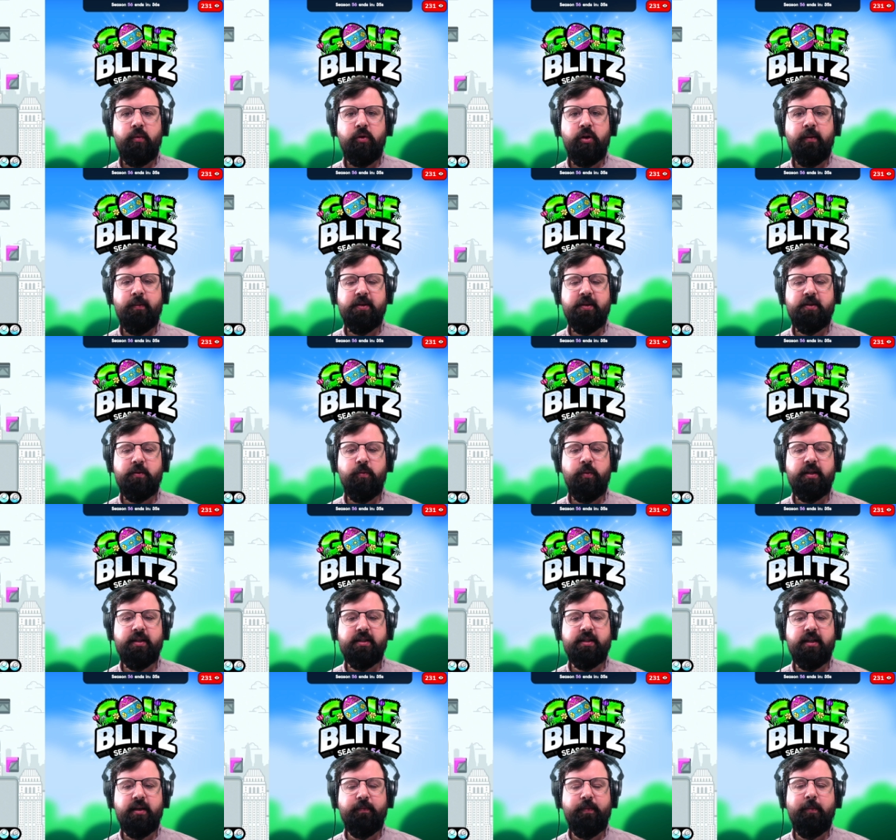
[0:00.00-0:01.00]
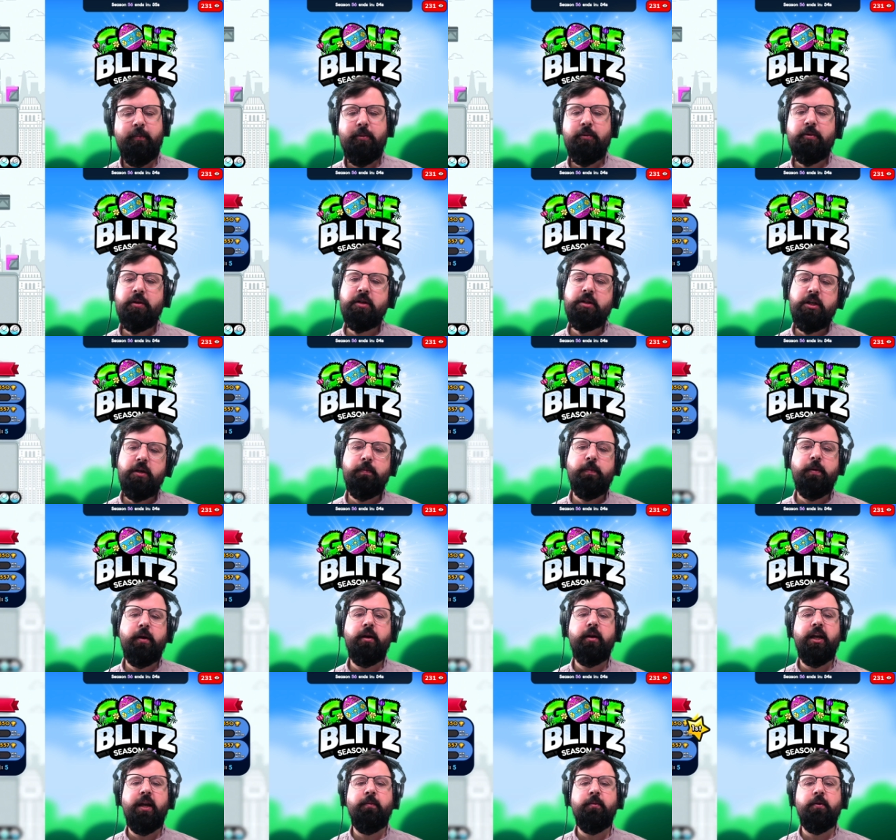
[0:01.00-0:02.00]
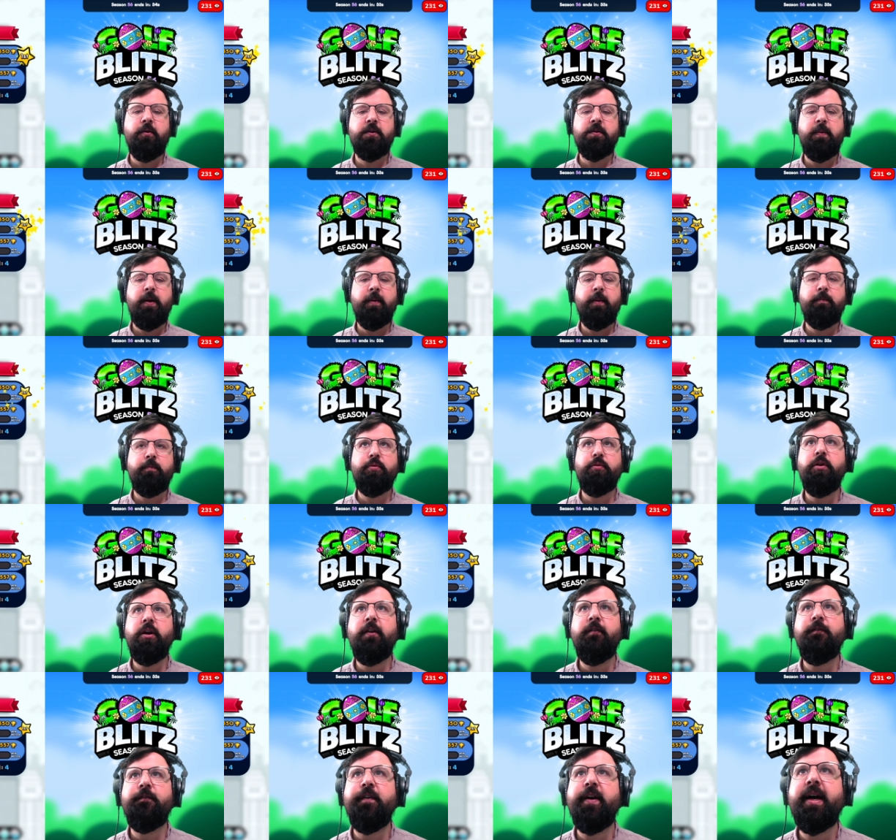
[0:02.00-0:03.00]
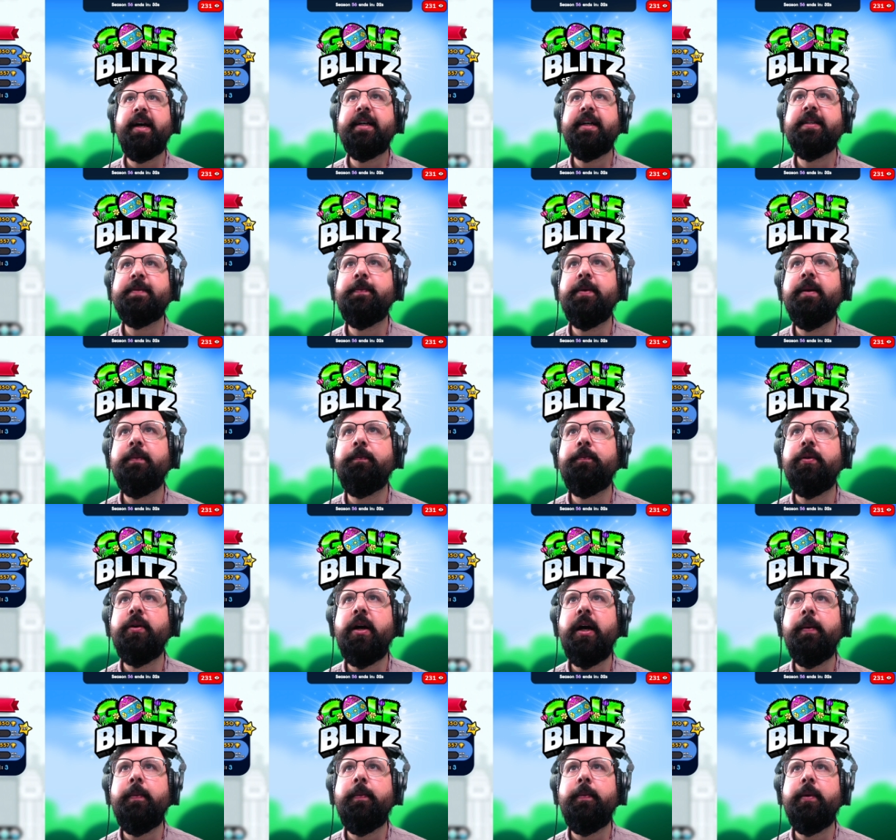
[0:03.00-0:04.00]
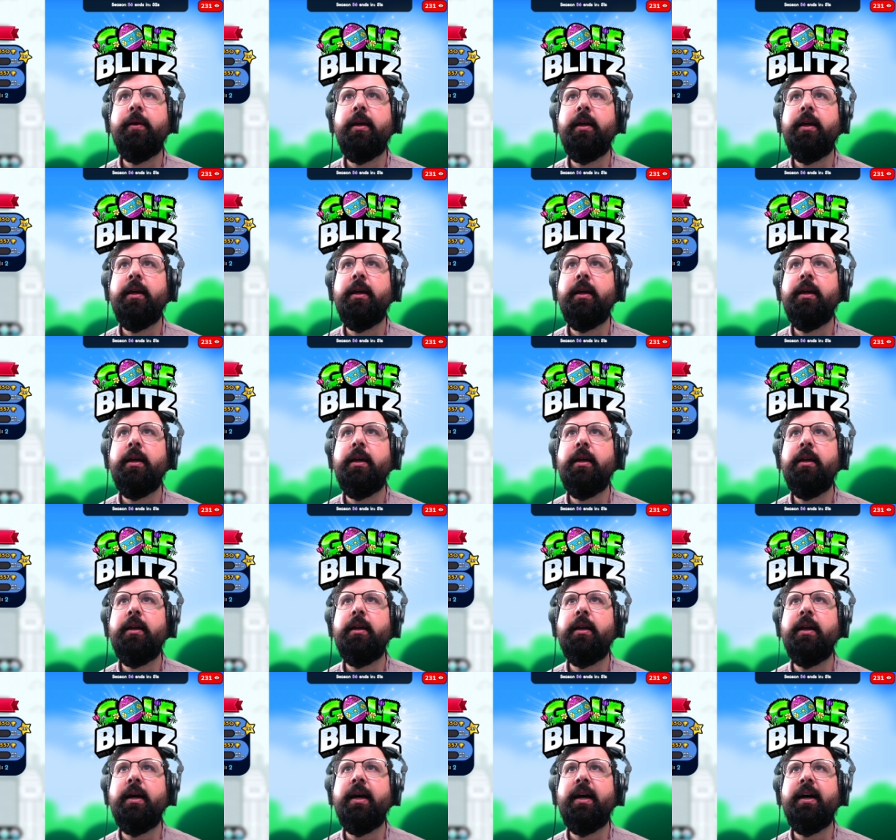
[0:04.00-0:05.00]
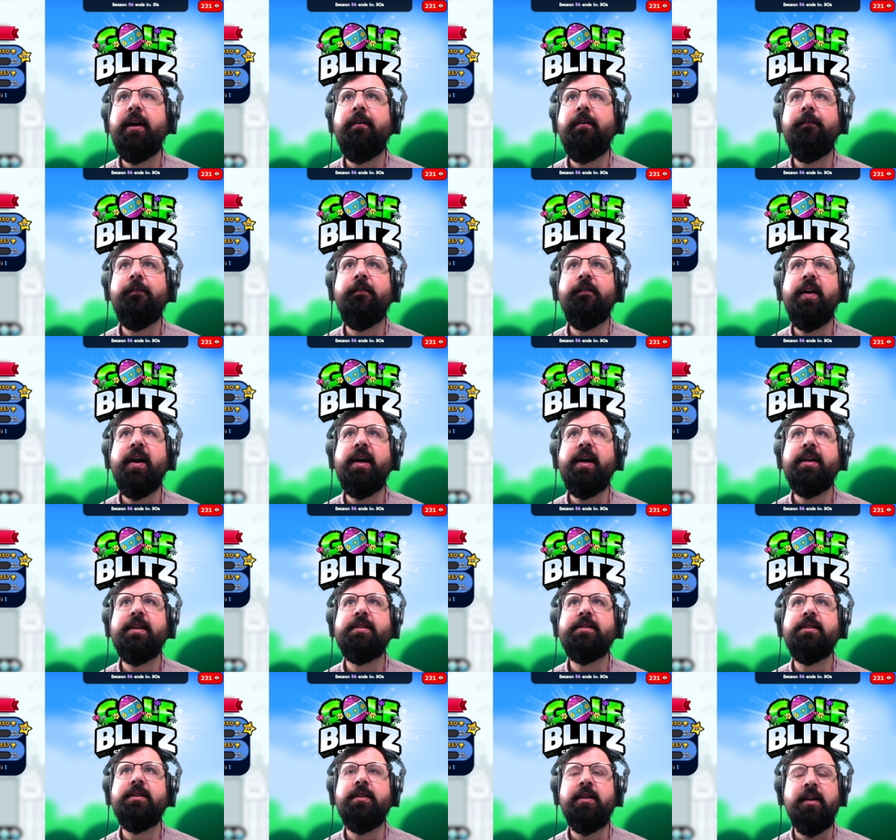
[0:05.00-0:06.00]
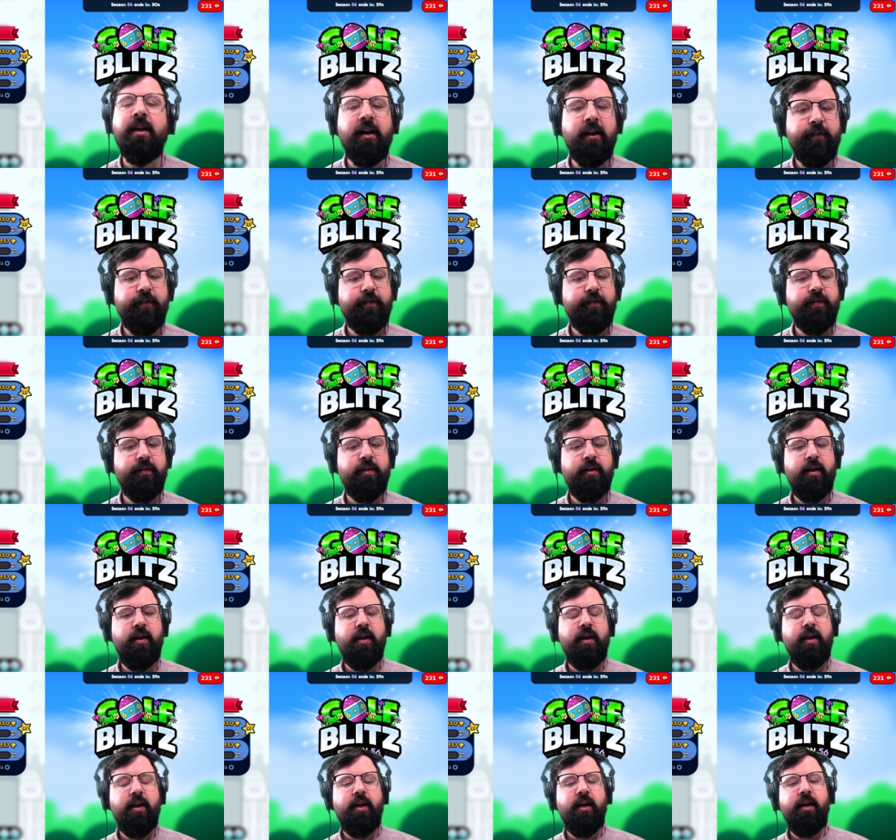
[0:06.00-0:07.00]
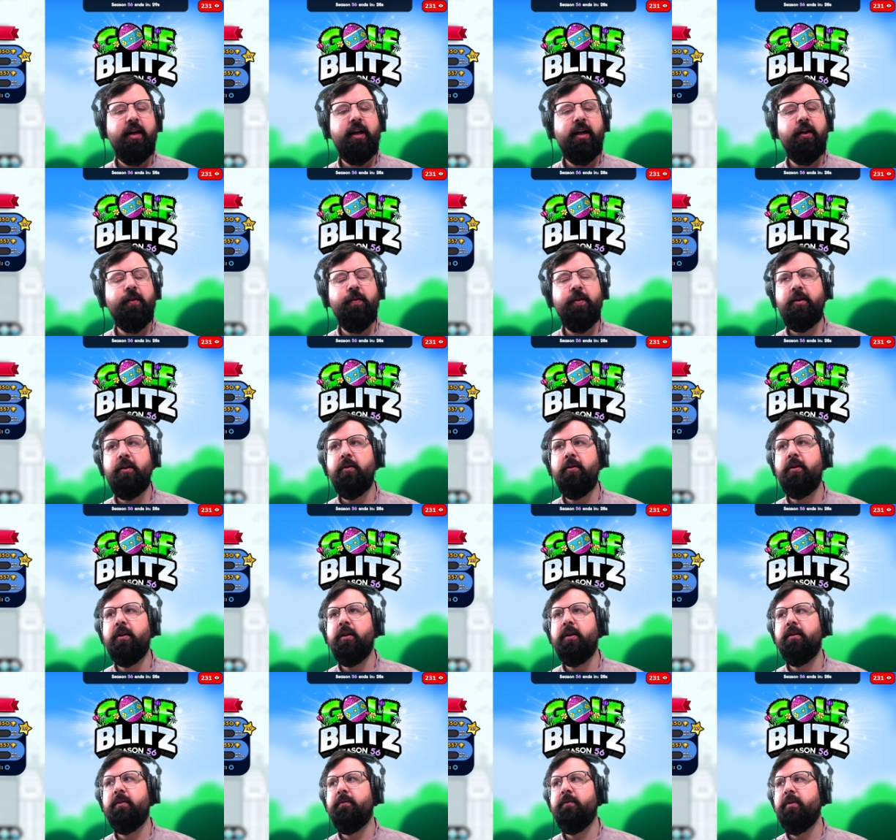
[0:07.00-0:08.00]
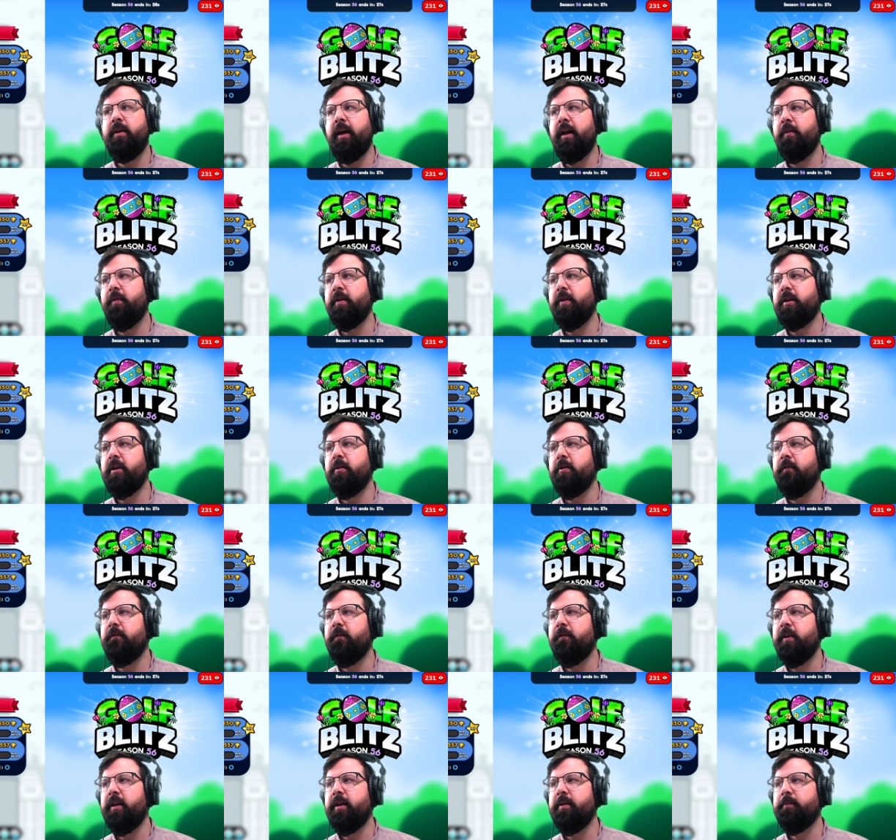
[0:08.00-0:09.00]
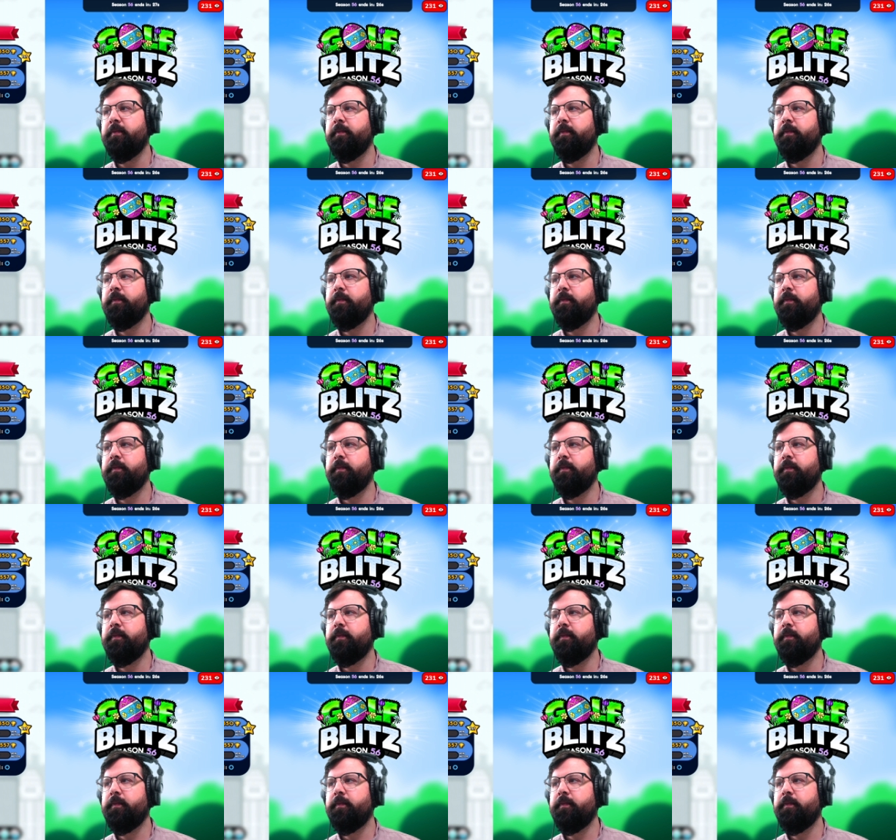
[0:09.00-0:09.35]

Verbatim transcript: Rhombus wins it. I mean, with a two-player game, goes by pretty fast, but probably not fast. I don't think you can. I don't think you could win.